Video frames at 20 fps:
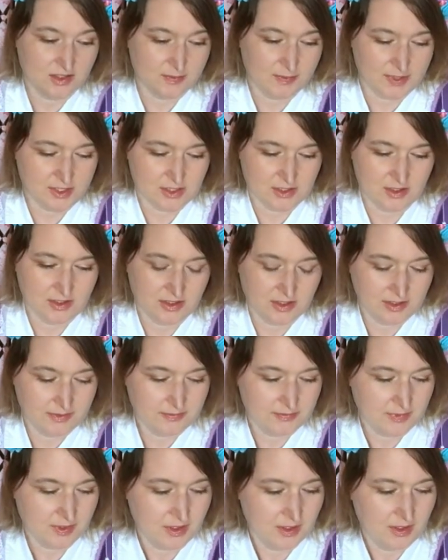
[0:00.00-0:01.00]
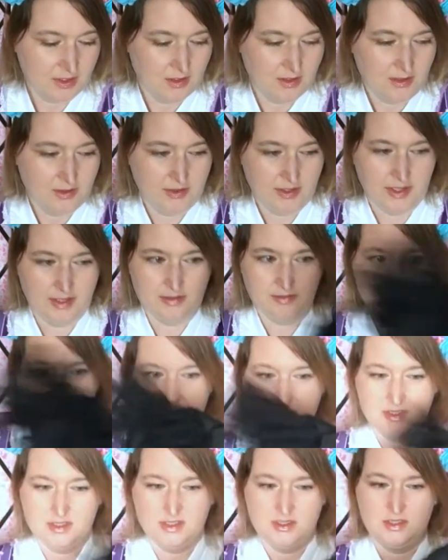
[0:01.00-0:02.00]
especially, okay,
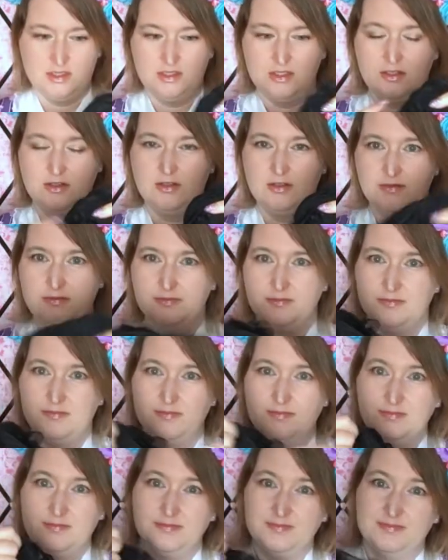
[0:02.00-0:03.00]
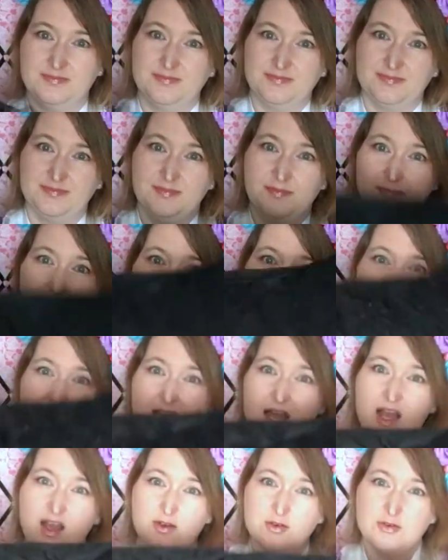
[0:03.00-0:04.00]
this is the
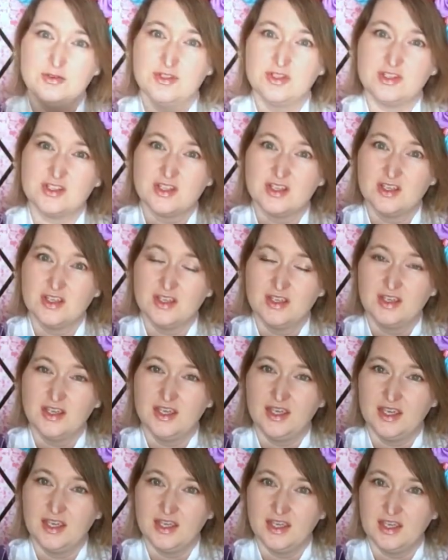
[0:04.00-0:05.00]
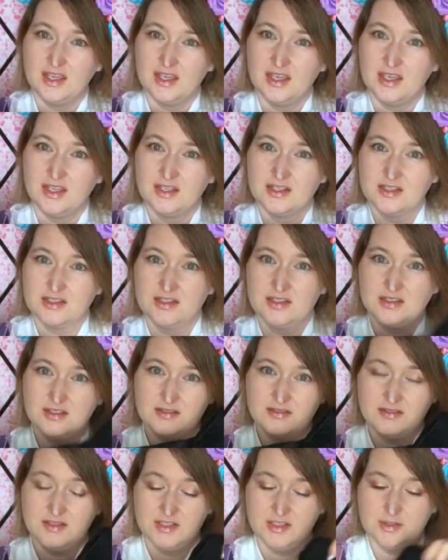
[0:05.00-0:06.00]
blouse and
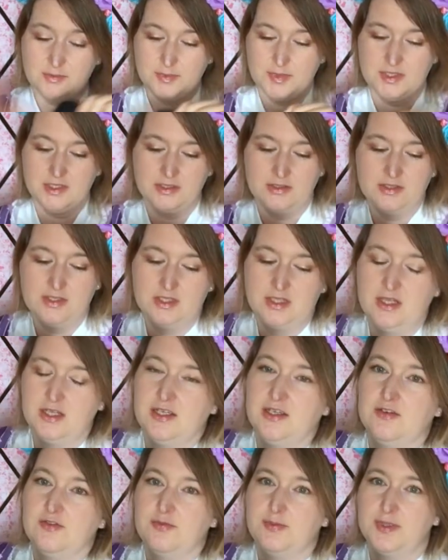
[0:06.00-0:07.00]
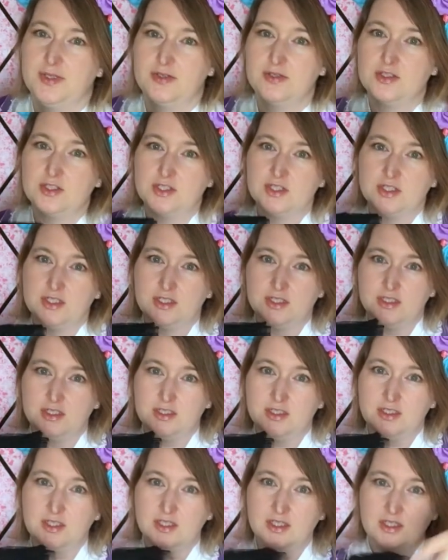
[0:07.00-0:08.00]
it's missing a sleeve because
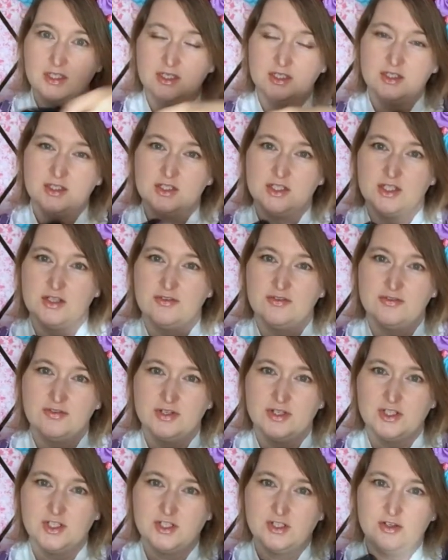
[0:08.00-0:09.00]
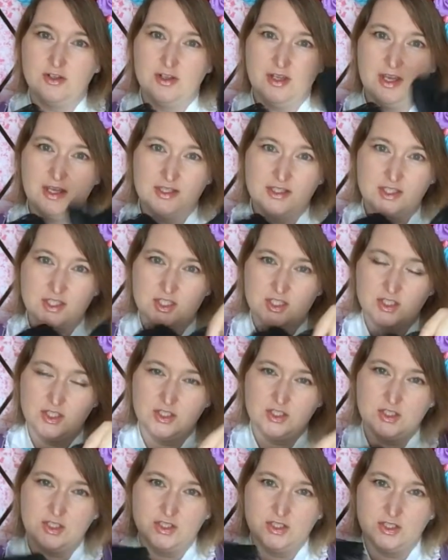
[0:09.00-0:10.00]
she, the French girl has to
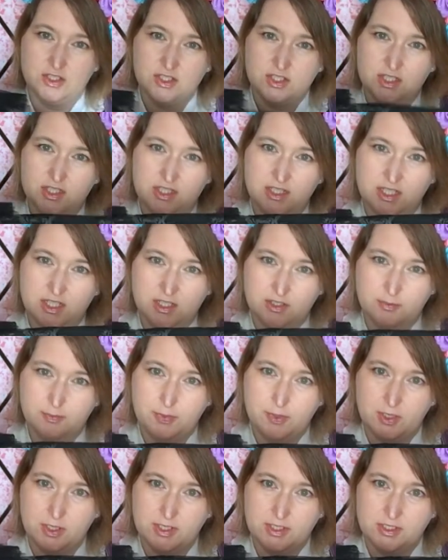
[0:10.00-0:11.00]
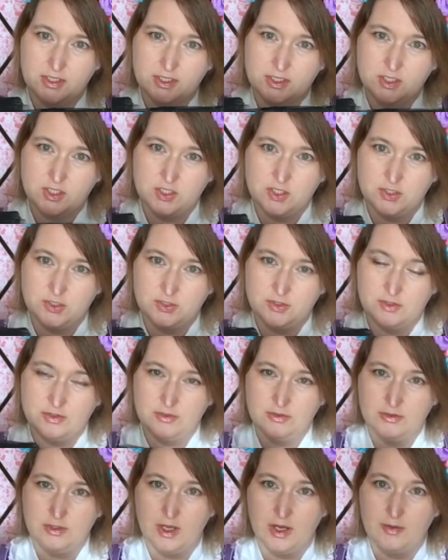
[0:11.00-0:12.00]
take it apart to
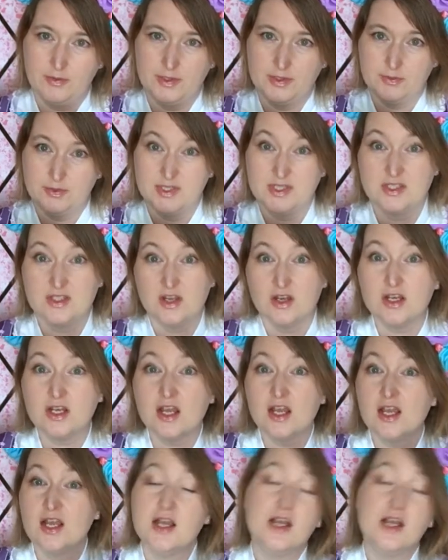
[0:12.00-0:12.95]
look how it was done.